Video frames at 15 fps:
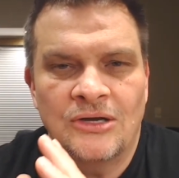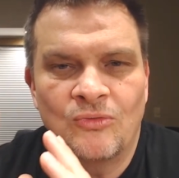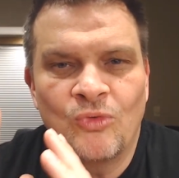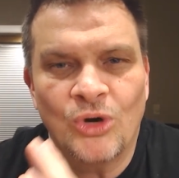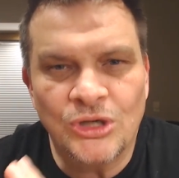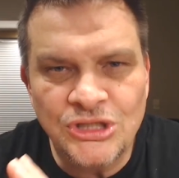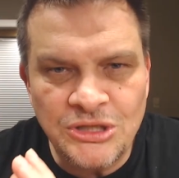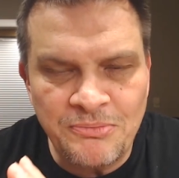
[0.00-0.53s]

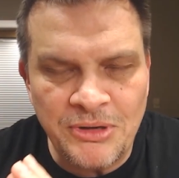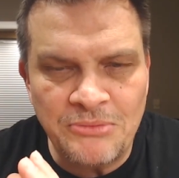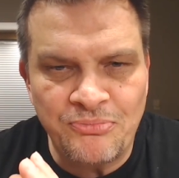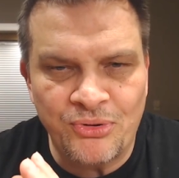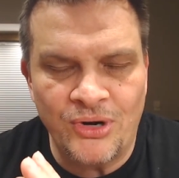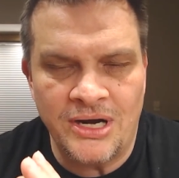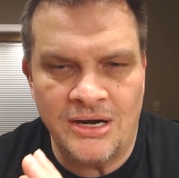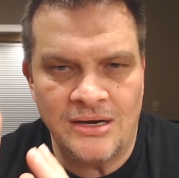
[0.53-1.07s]
worship and
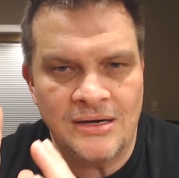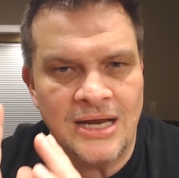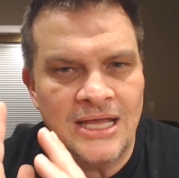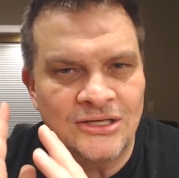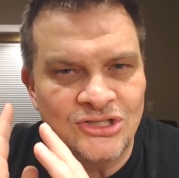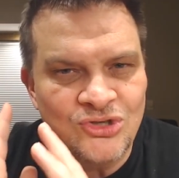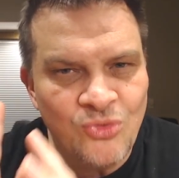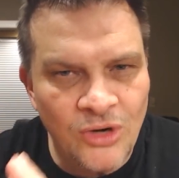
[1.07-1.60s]
prayer,
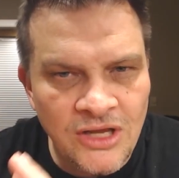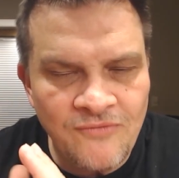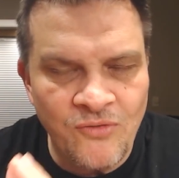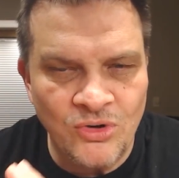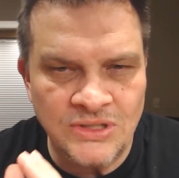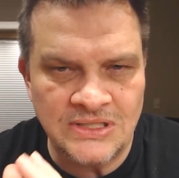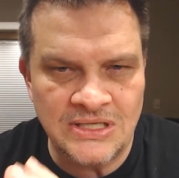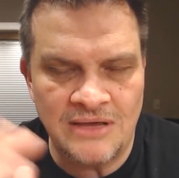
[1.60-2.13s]
and
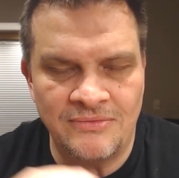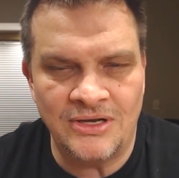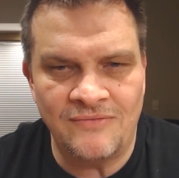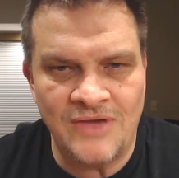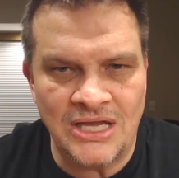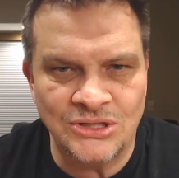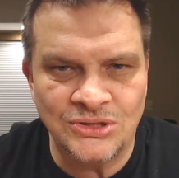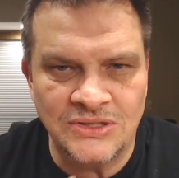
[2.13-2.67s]
24 7
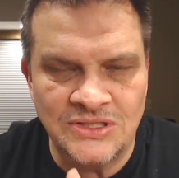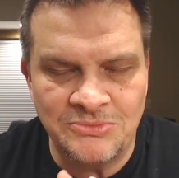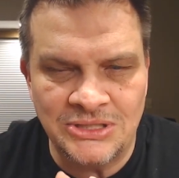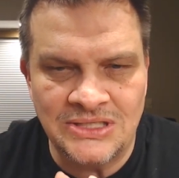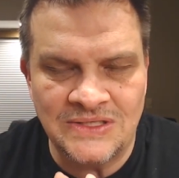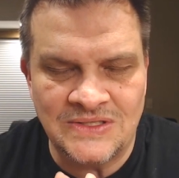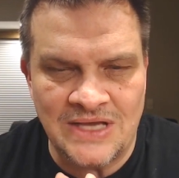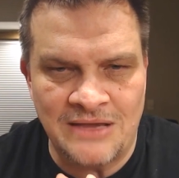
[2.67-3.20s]
evangelism and
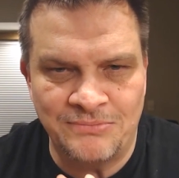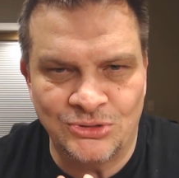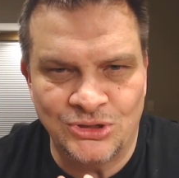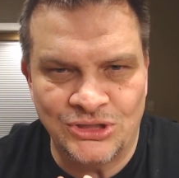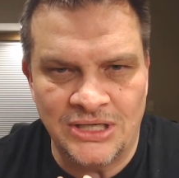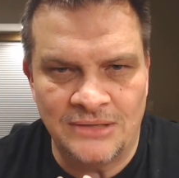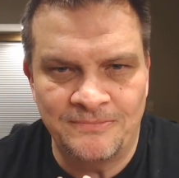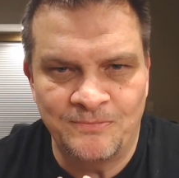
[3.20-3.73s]

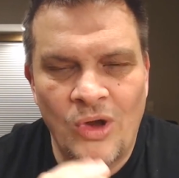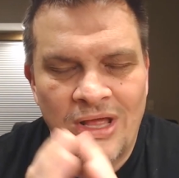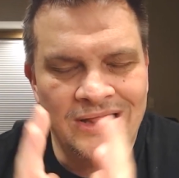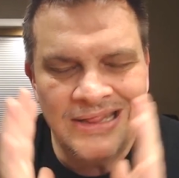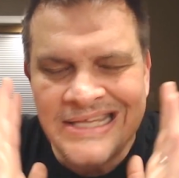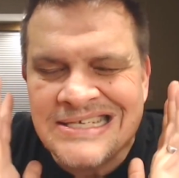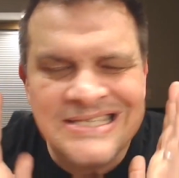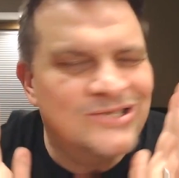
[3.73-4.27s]
discipleship.
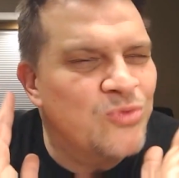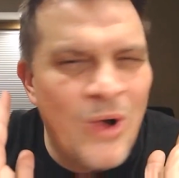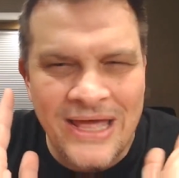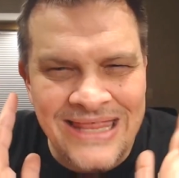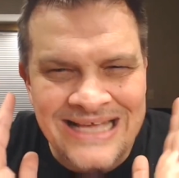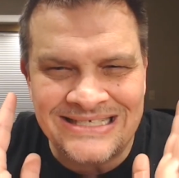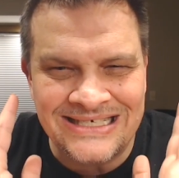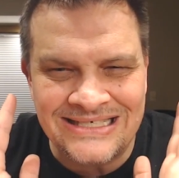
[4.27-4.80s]
This is why
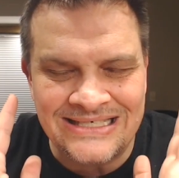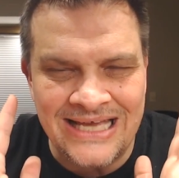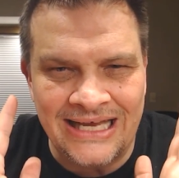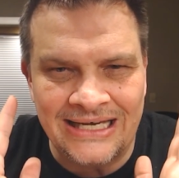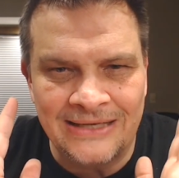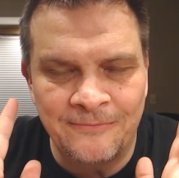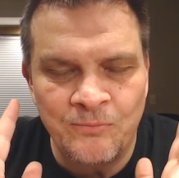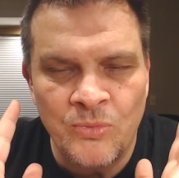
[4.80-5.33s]
that's
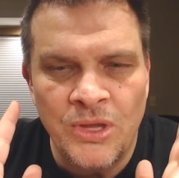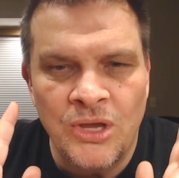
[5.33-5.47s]
exciting.